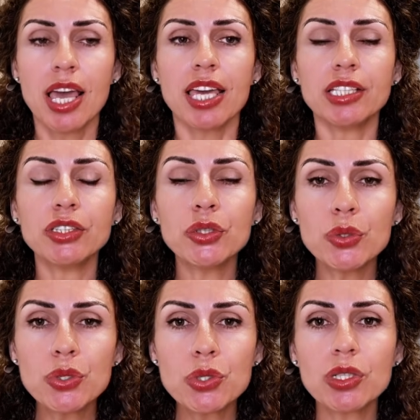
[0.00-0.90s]
it
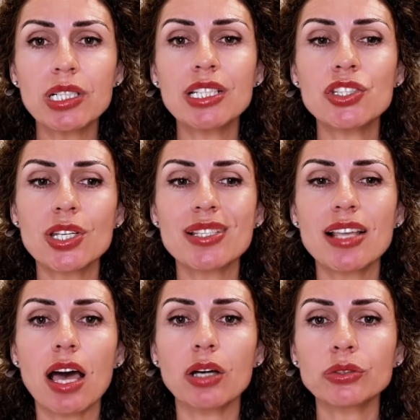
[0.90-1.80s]
usually just
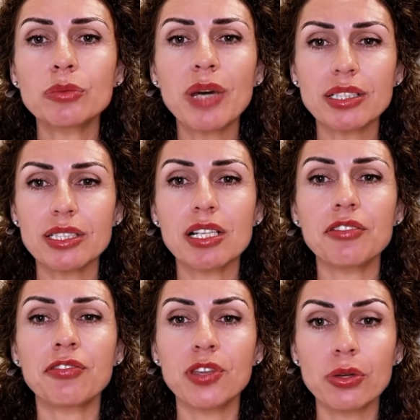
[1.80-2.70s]
automatically
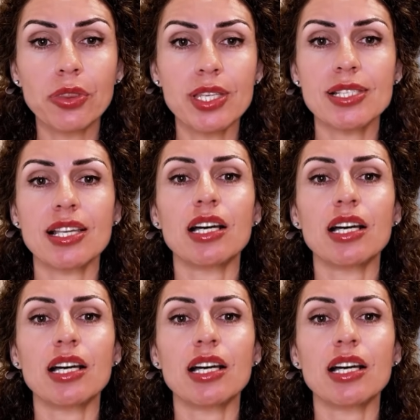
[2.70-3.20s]
fills this